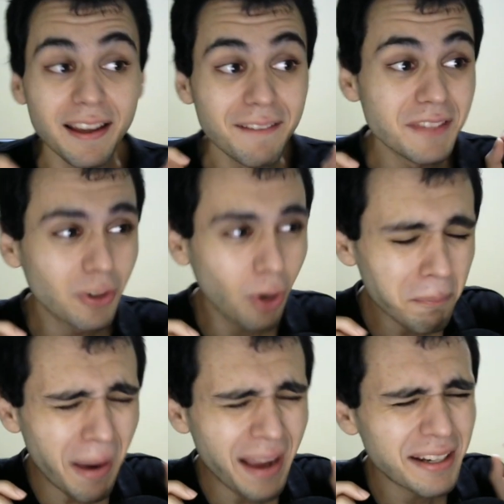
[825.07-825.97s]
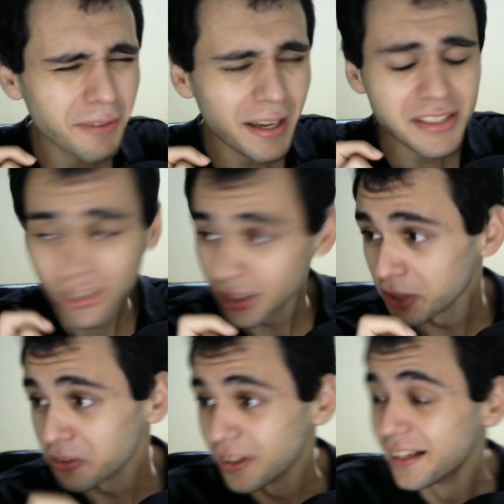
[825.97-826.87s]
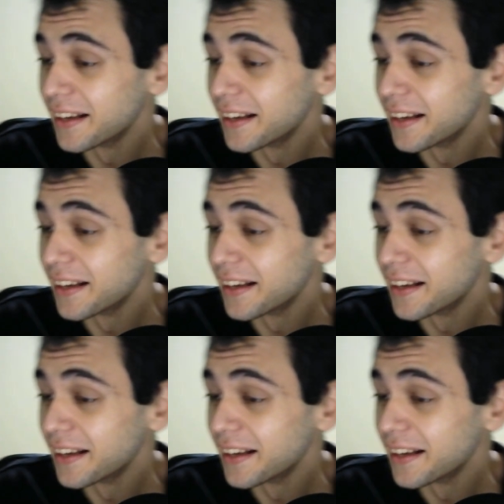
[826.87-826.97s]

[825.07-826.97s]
If the Combine invades Earth,